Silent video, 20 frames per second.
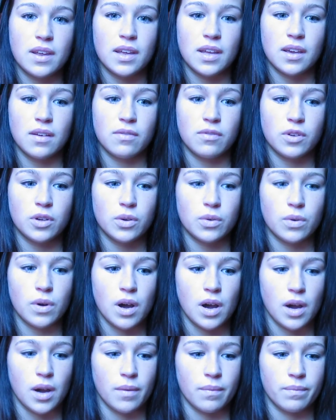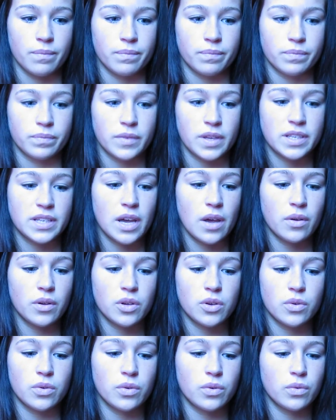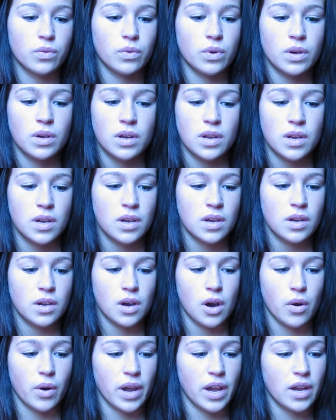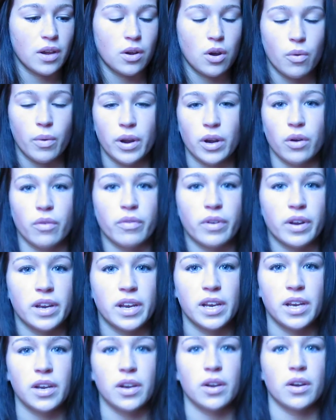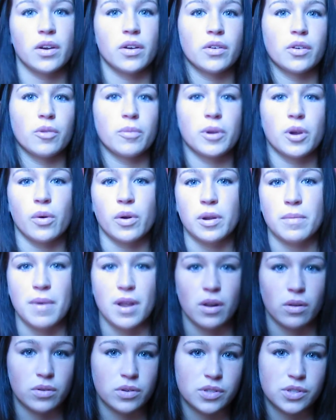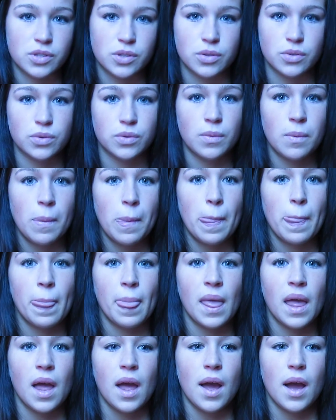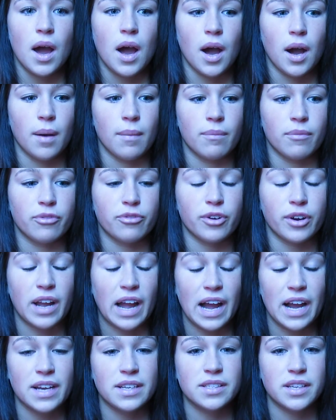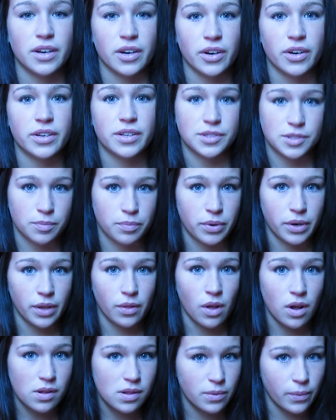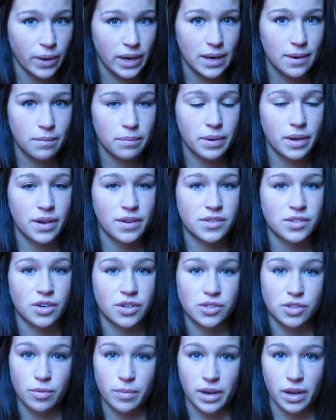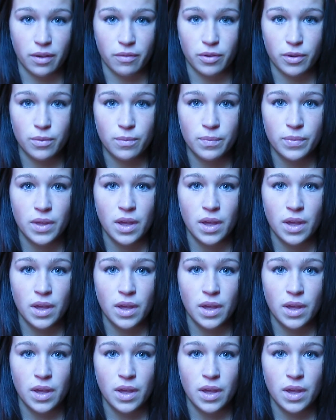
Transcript: they give you, they tell you, okay, go wait over here, you'll be going to medical soon. For guys, I heard it's a pretty long wait because there are so many of you.